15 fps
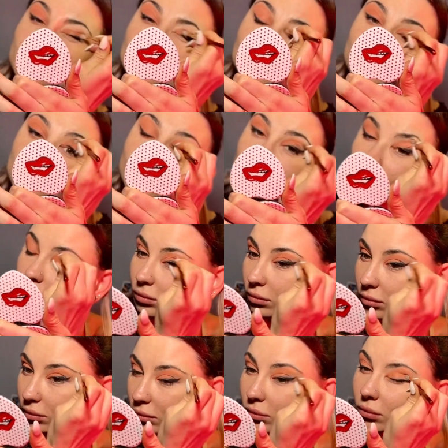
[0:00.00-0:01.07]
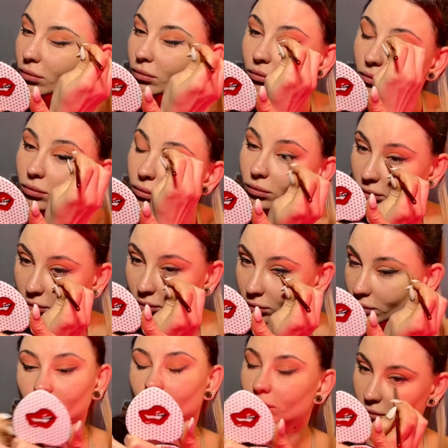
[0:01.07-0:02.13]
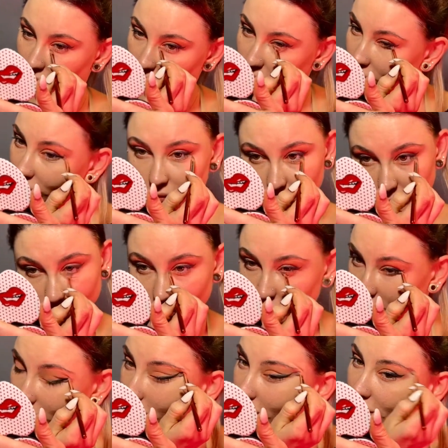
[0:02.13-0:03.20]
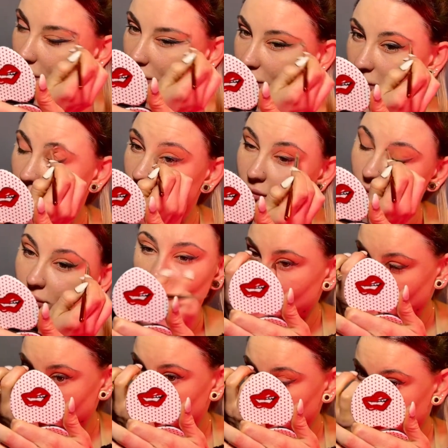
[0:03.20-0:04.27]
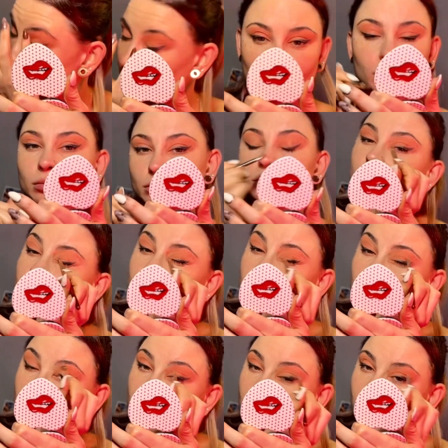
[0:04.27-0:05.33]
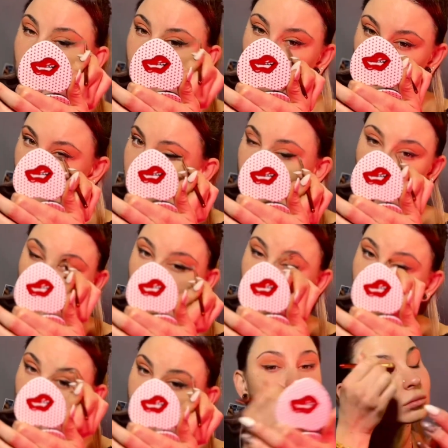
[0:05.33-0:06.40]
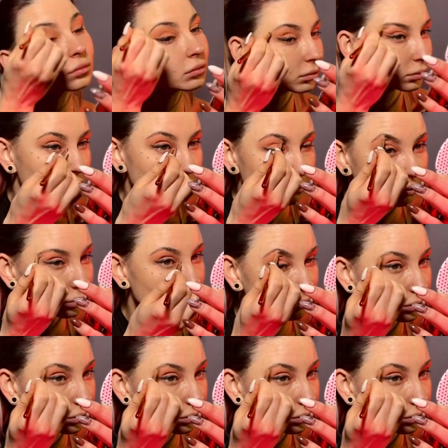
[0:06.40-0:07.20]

because we use our eyeshadow there too. Probably this will be something red or purple. I still didn't decide